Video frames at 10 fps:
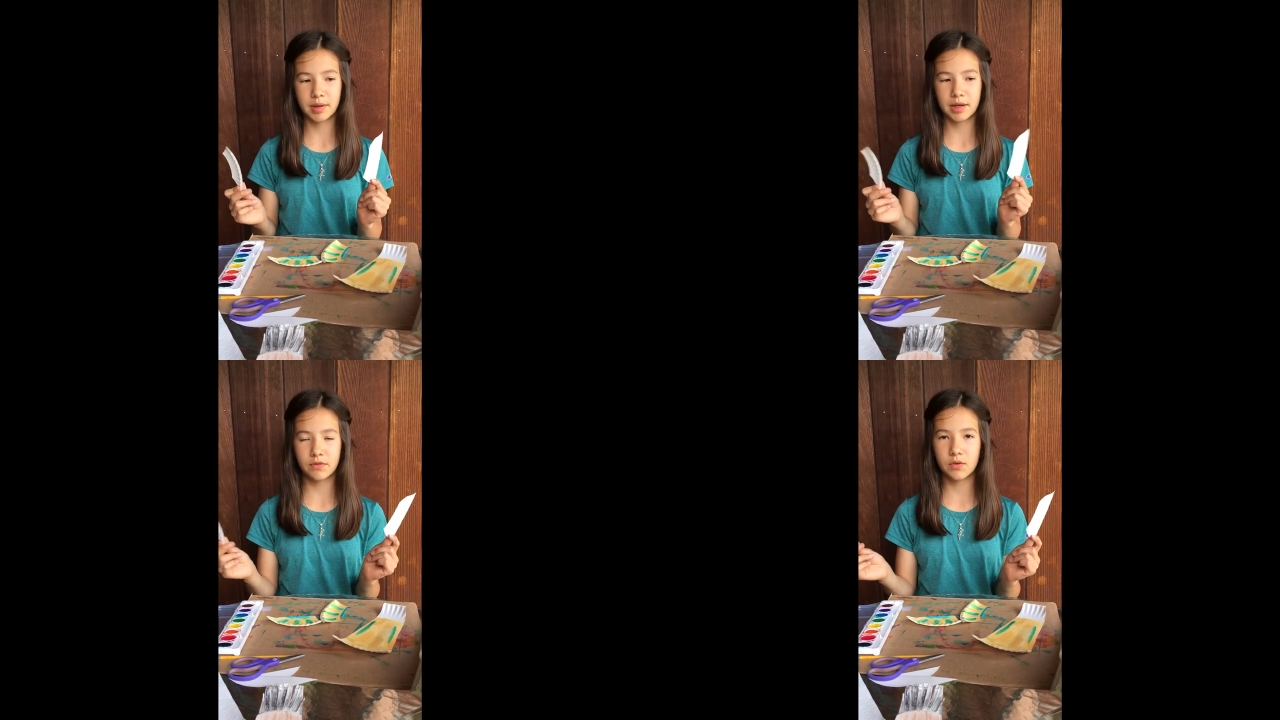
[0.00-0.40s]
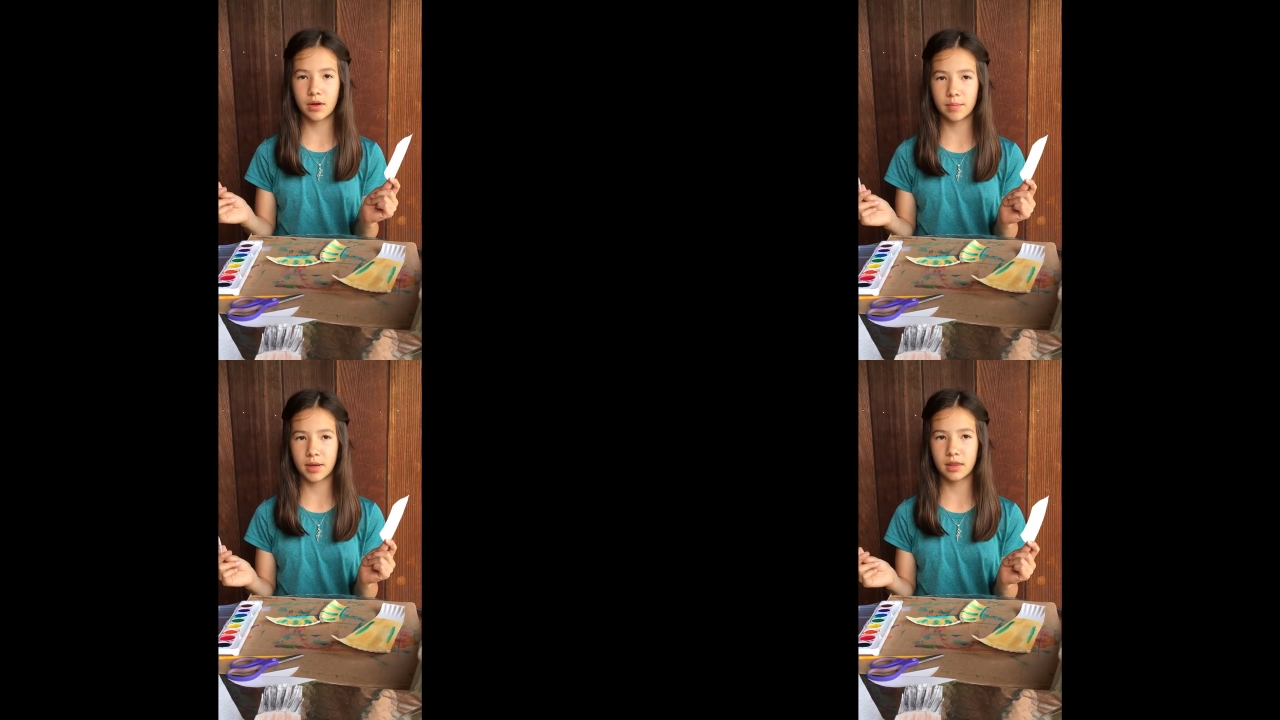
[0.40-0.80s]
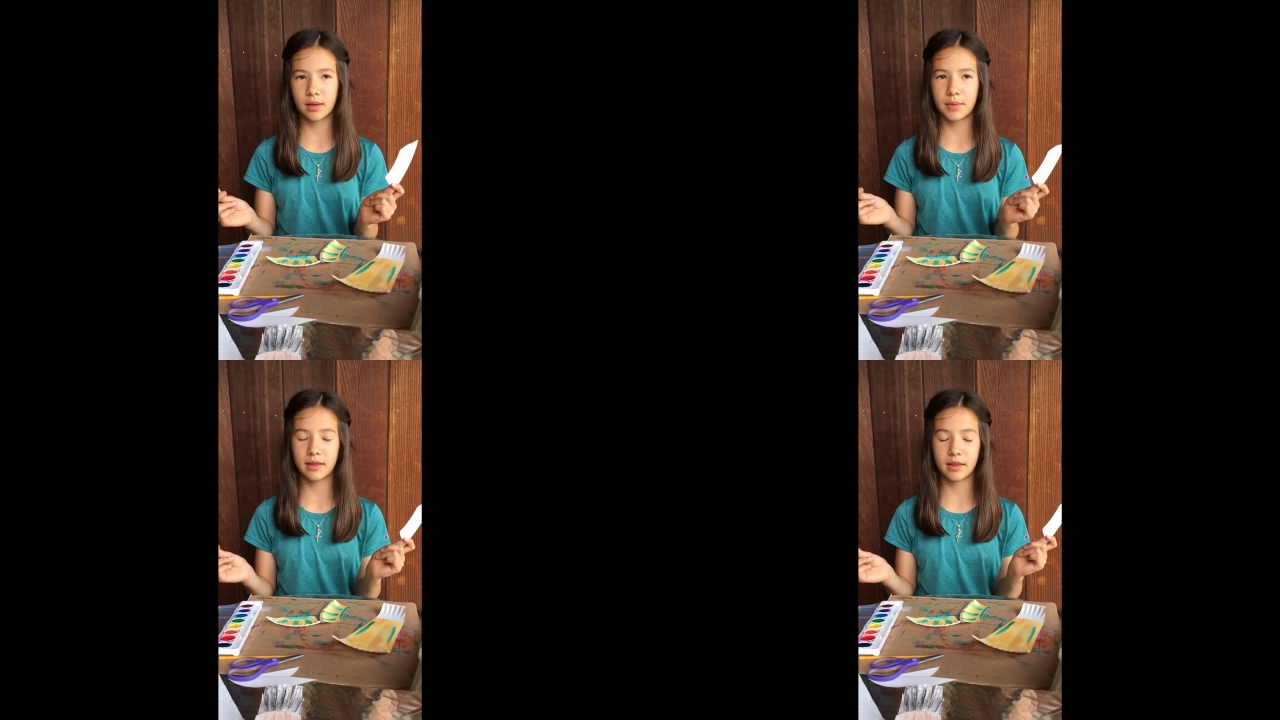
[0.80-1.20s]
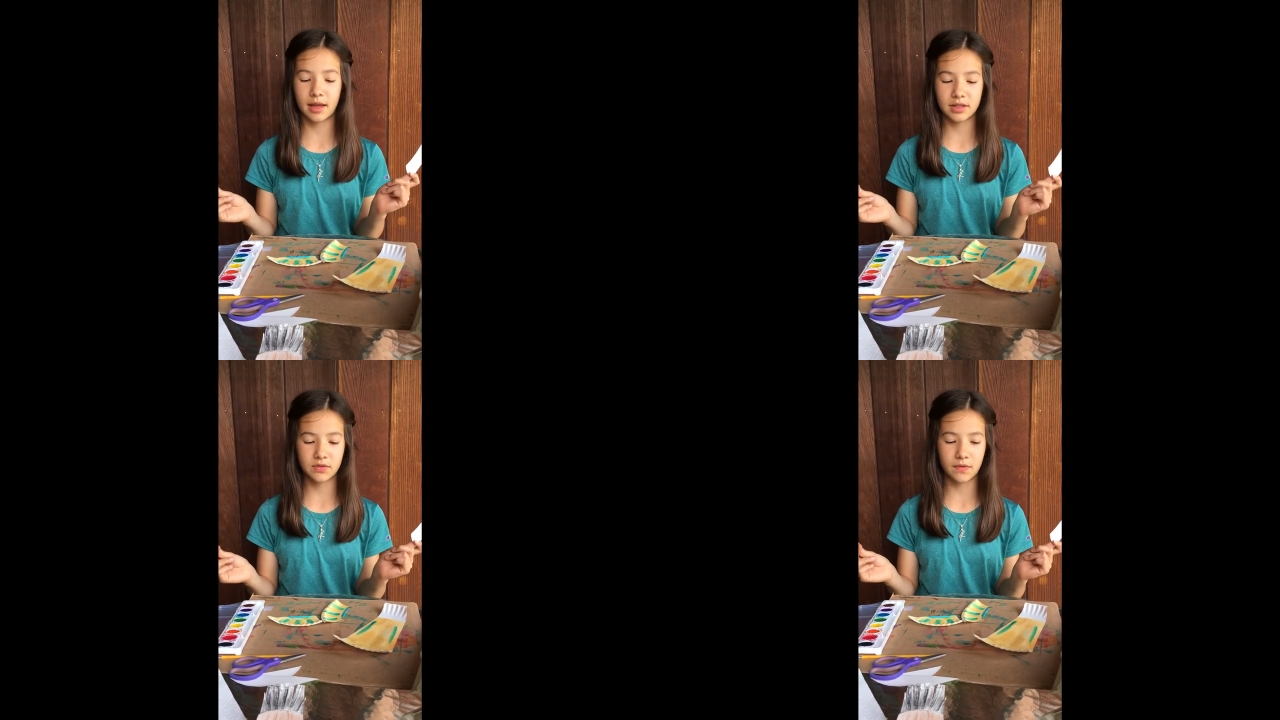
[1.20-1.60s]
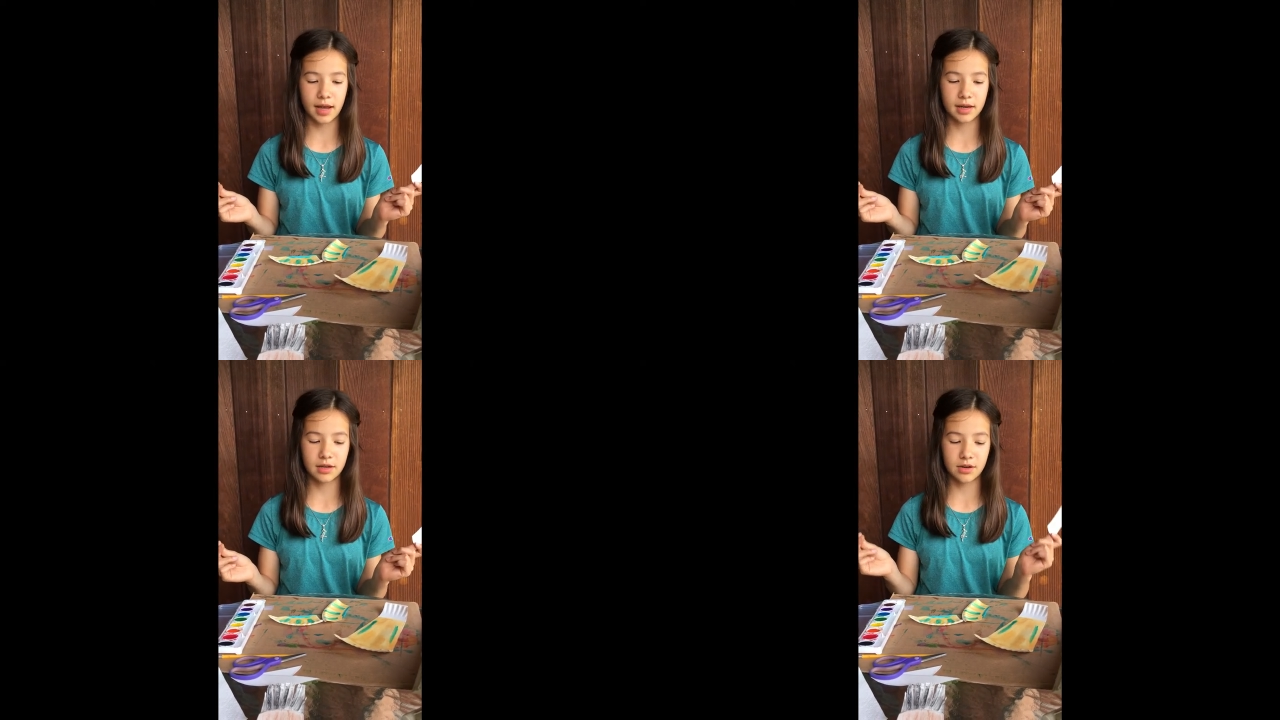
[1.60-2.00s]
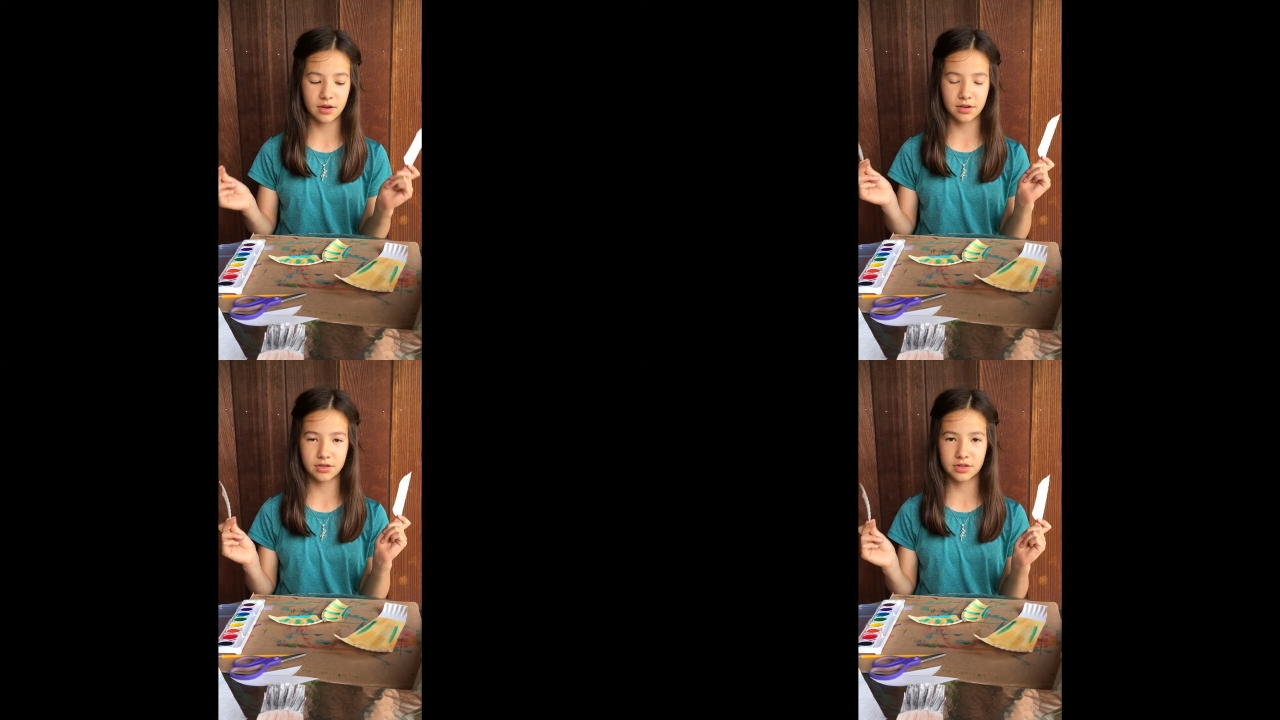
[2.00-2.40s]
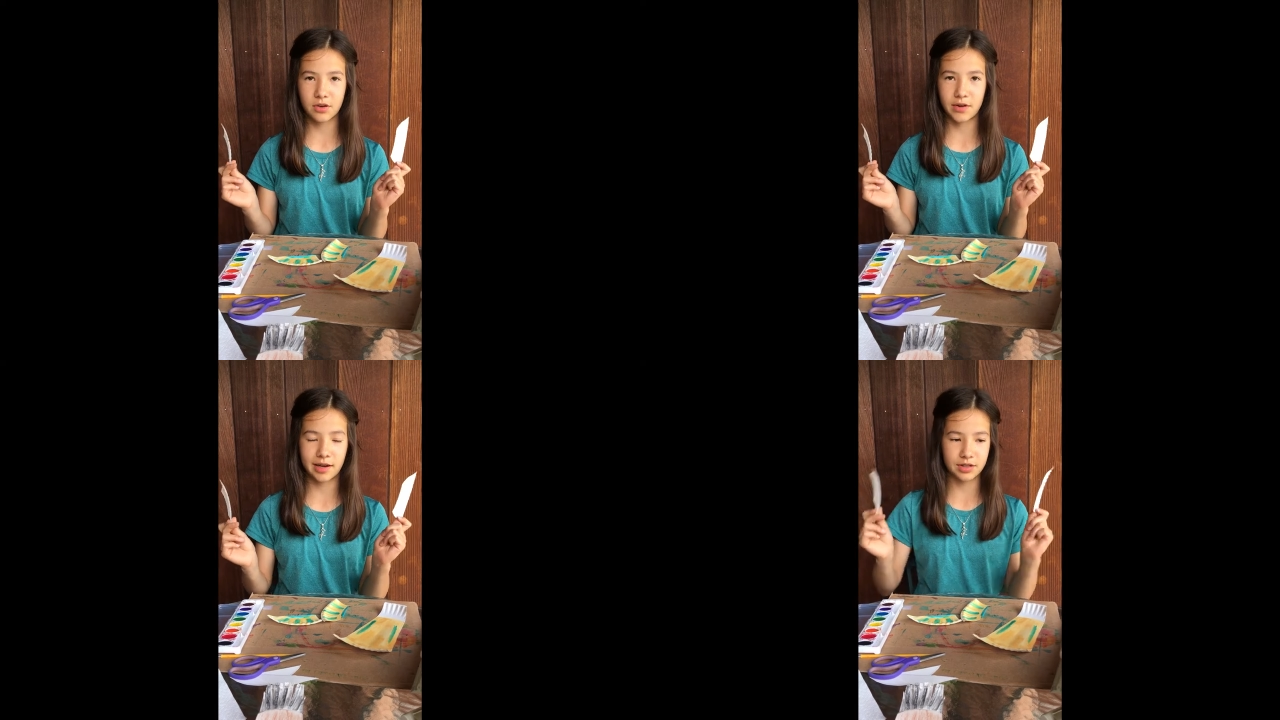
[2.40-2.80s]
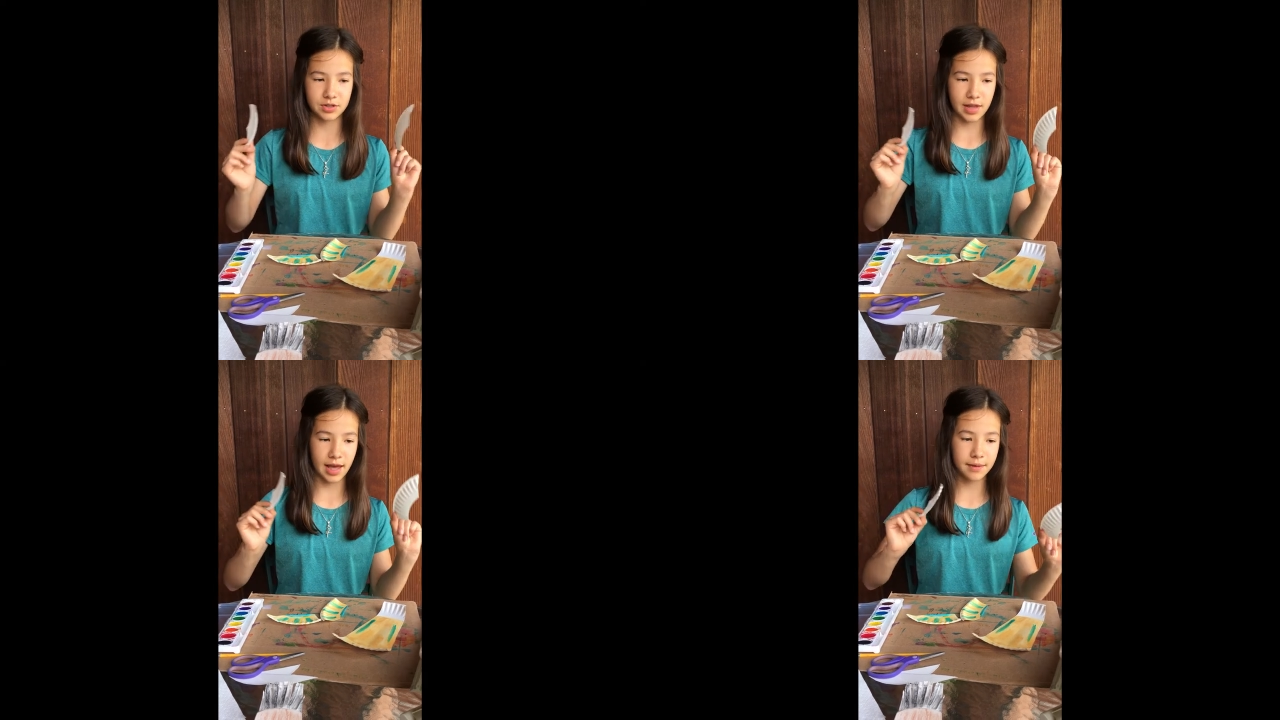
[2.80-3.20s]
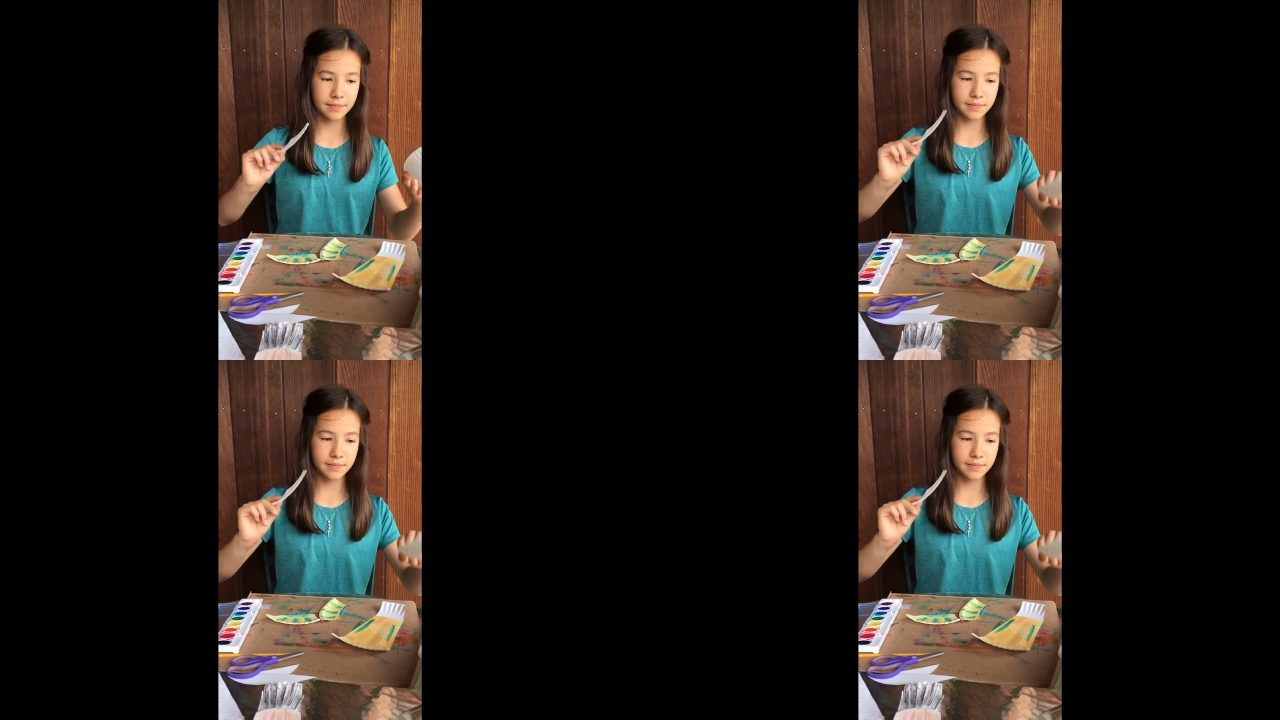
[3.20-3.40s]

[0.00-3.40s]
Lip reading: But if you wanna paint them, then that's fine and you can just go ahead and do that.